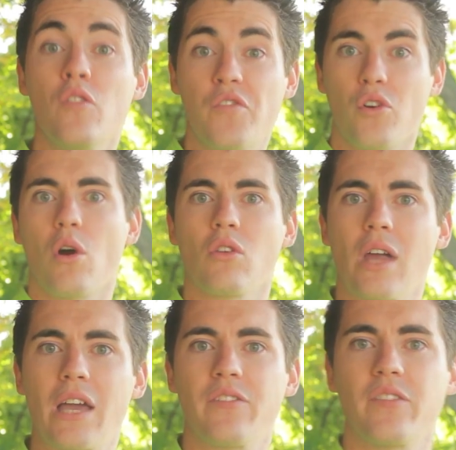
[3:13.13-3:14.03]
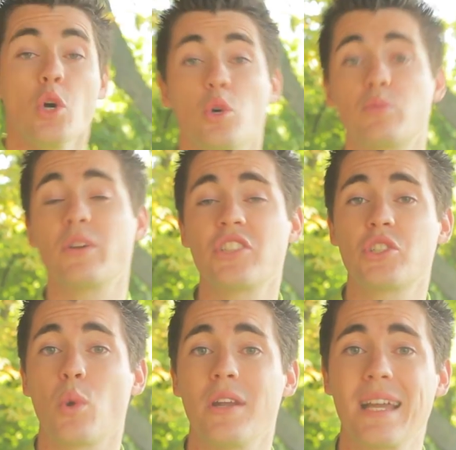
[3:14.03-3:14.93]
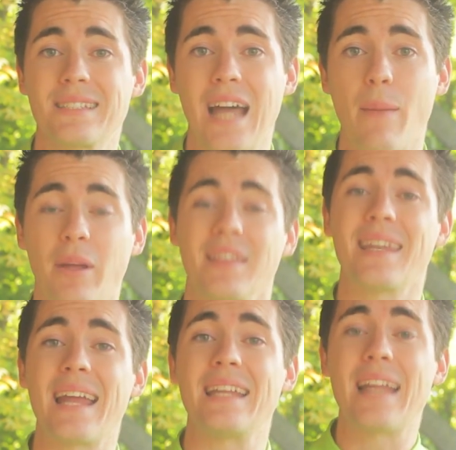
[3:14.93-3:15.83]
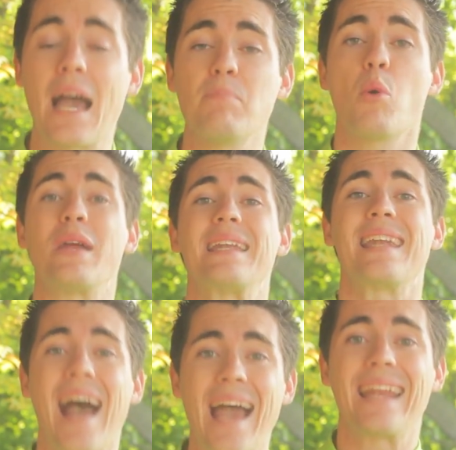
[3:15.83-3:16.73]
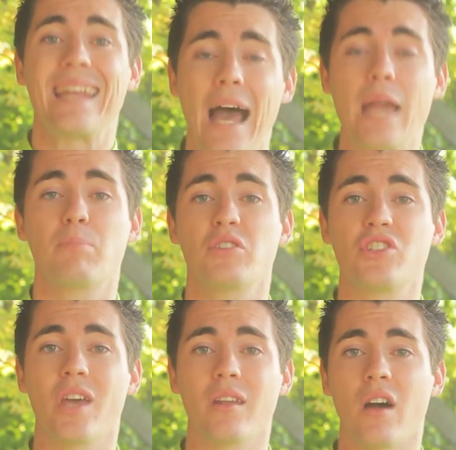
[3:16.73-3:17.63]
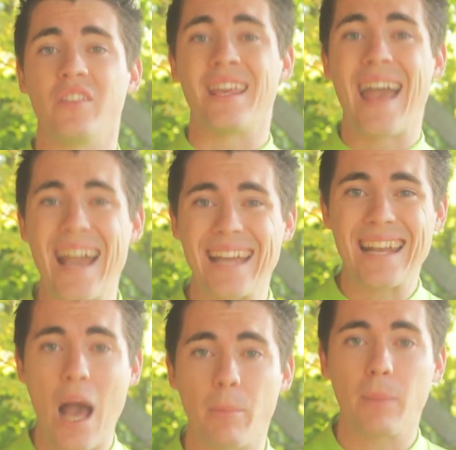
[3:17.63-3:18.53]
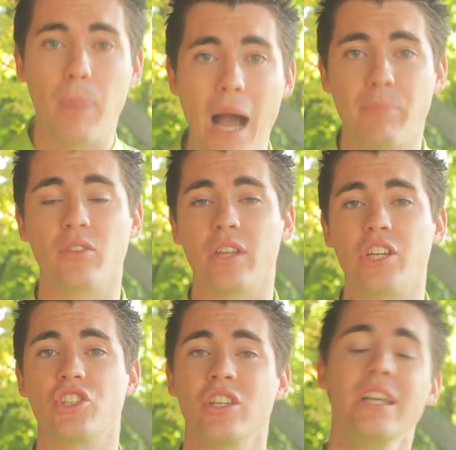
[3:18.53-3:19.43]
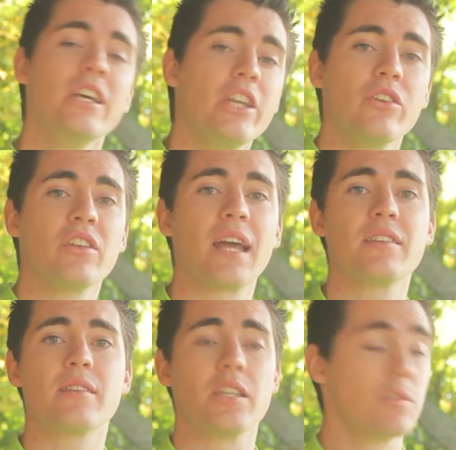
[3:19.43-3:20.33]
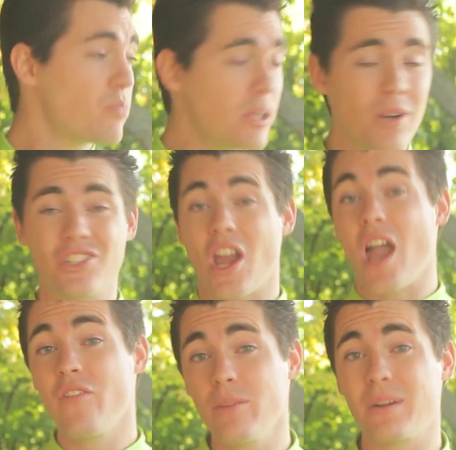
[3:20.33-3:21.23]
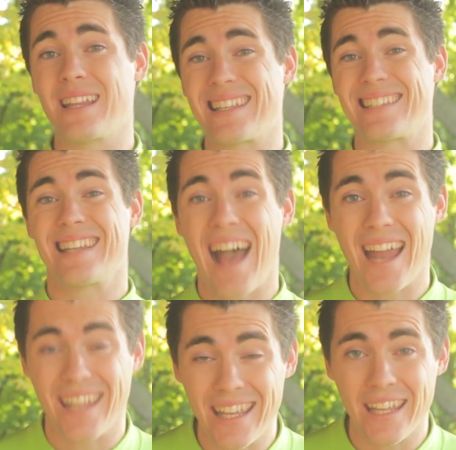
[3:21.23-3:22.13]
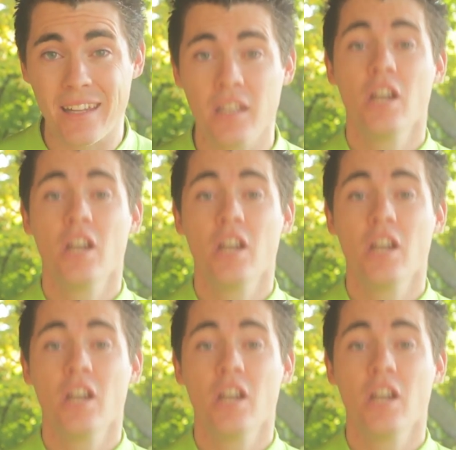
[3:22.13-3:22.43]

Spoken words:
for our life. Which brings us to our next topic, the 99.99% of the economic population here in the United States. Pretty much everybody that's not in